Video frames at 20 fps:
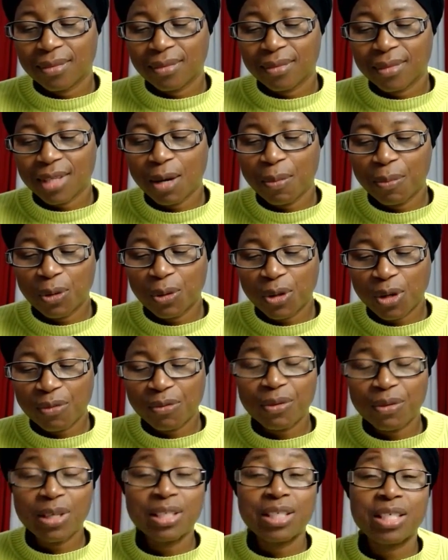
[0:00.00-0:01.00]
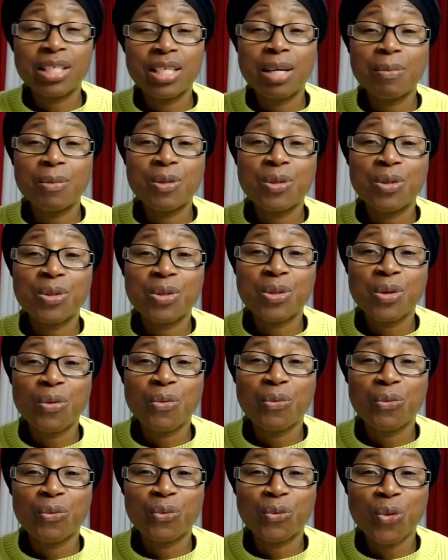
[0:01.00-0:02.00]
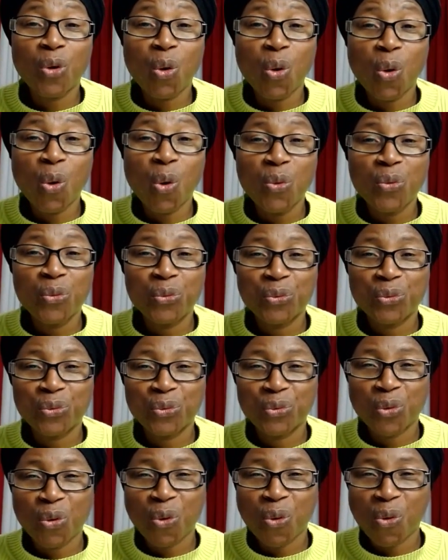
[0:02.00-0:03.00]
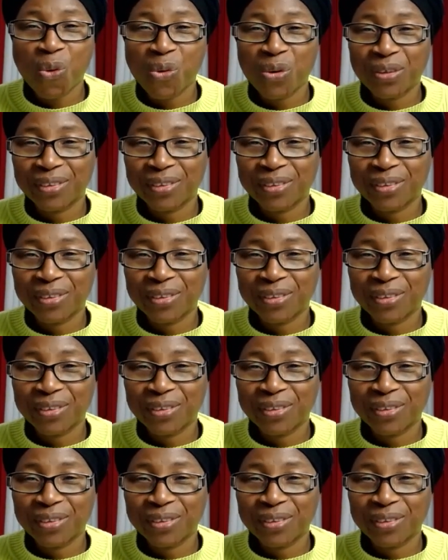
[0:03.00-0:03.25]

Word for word: the book of uh, James 4, Four.